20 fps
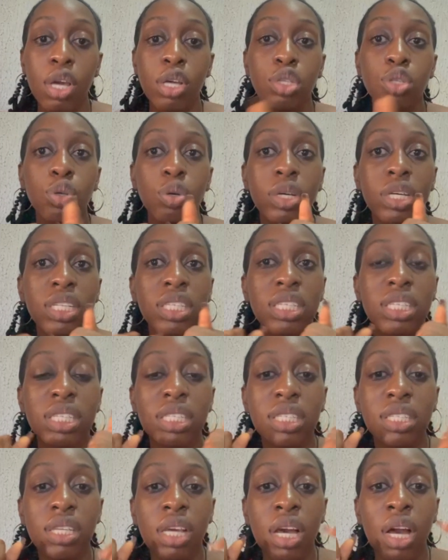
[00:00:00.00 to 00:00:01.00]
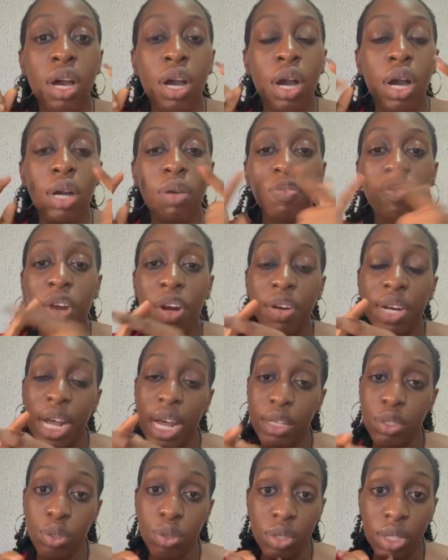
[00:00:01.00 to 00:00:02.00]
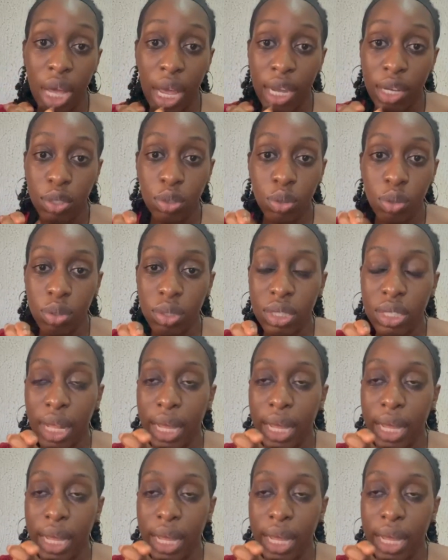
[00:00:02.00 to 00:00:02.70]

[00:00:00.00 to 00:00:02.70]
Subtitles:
So it is very hard to diagnose,